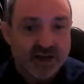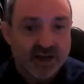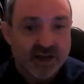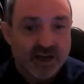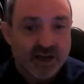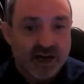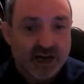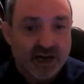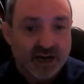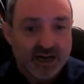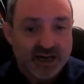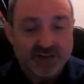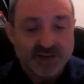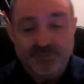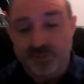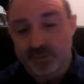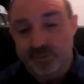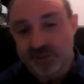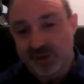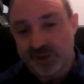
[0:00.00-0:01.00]
it's
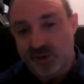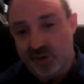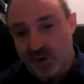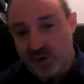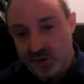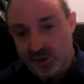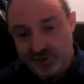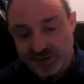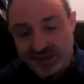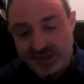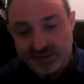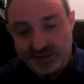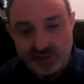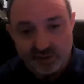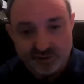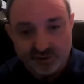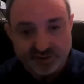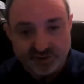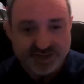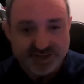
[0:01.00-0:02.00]
probably got hot
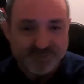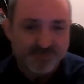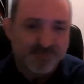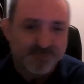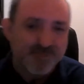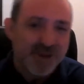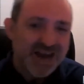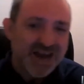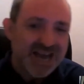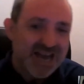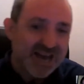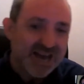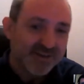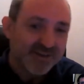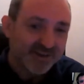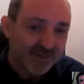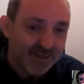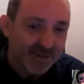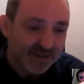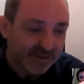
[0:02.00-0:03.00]
alcohols in it, may have
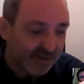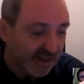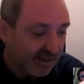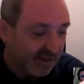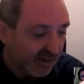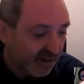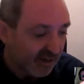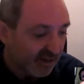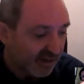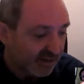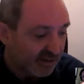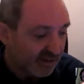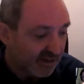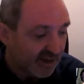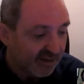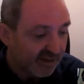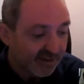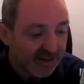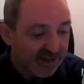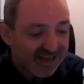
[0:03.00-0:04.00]
some acid aldehyde in
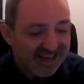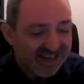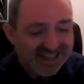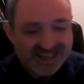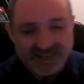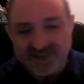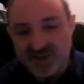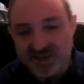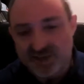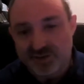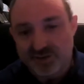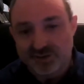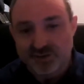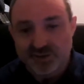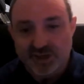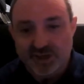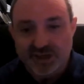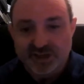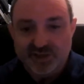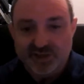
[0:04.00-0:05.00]
it, that's
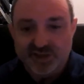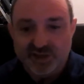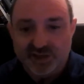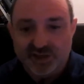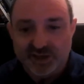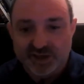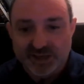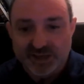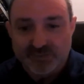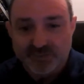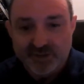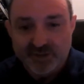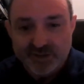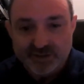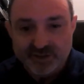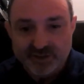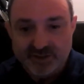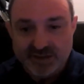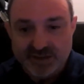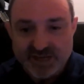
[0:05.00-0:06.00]
usually a sign
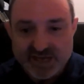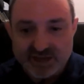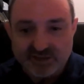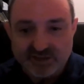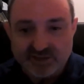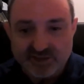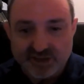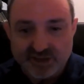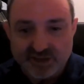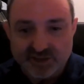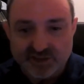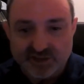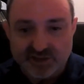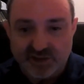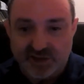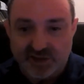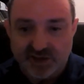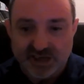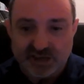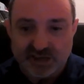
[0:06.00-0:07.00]
that the yeast has
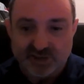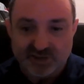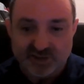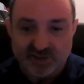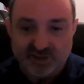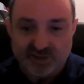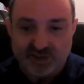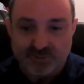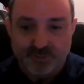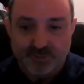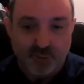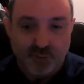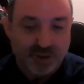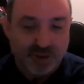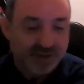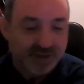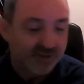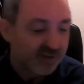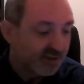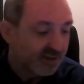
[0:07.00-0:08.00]
died at some
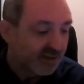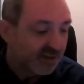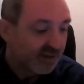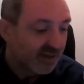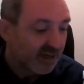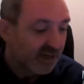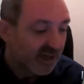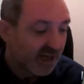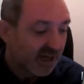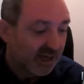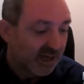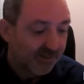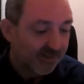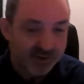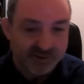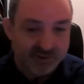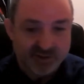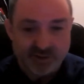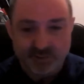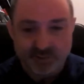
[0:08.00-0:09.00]
point.
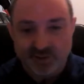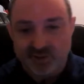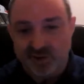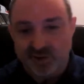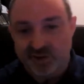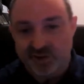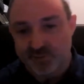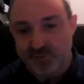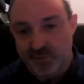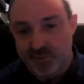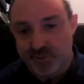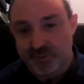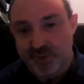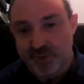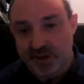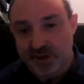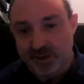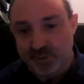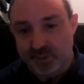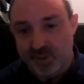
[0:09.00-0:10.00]
So if someone's trying to brew a
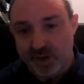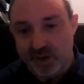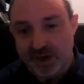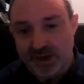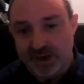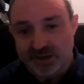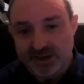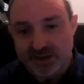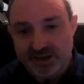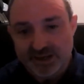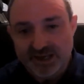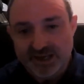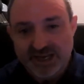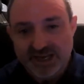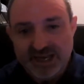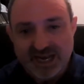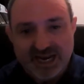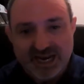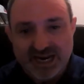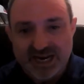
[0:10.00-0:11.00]
barley wine
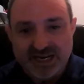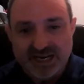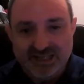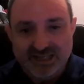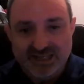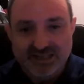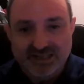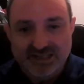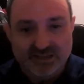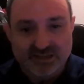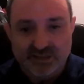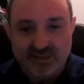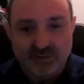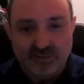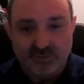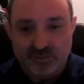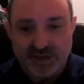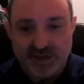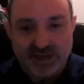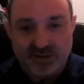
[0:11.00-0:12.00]
and
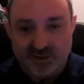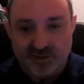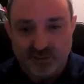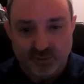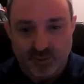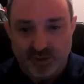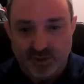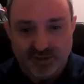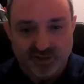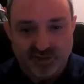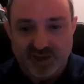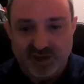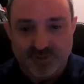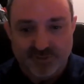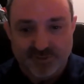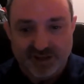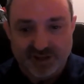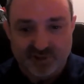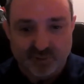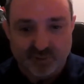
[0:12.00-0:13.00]
you get through one
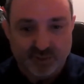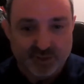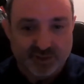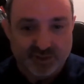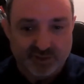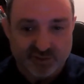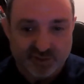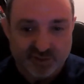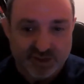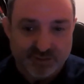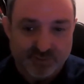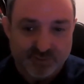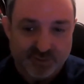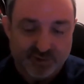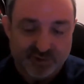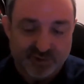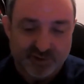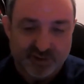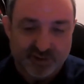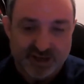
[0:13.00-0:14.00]
sip, that's all you can drink
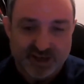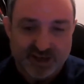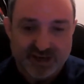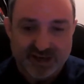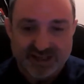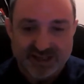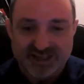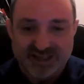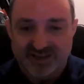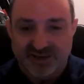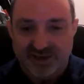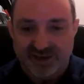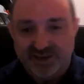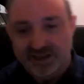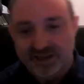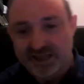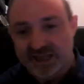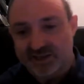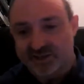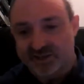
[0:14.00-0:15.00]
because you think you're going to die
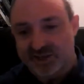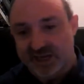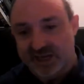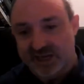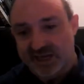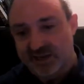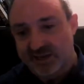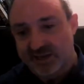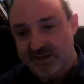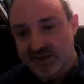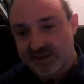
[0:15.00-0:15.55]
the next day